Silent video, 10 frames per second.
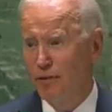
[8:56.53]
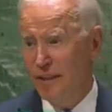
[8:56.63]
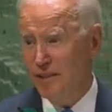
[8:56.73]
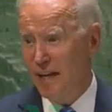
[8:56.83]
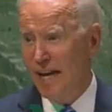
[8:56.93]

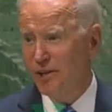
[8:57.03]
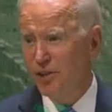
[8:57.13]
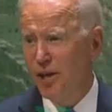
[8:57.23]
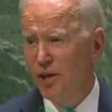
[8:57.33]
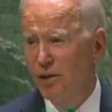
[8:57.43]
just
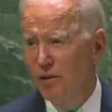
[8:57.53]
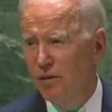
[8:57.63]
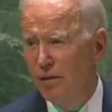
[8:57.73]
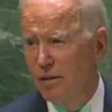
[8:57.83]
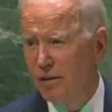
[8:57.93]
last year,
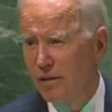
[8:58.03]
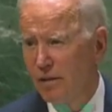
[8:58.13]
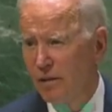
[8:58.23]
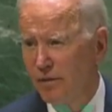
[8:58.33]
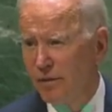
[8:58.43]

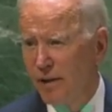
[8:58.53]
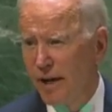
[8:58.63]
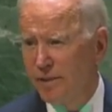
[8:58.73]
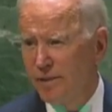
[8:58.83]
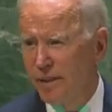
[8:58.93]
the
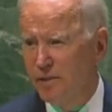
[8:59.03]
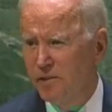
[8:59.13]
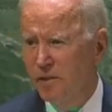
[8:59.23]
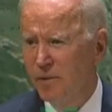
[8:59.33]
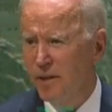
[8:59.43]
United States
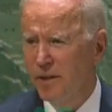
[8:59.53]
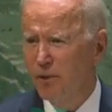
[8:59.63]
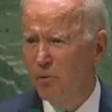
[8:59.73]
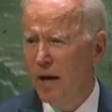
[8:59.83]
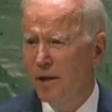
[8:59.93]
is committing
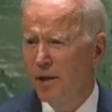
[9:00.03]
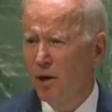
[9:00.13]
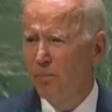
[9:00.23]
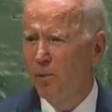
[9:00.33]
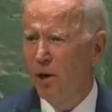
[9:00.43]
to rallying
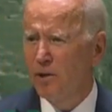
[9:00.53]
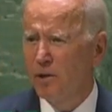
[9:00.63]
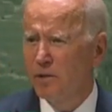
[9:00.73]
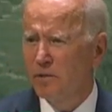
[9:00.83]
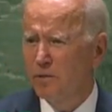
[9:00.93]
our partners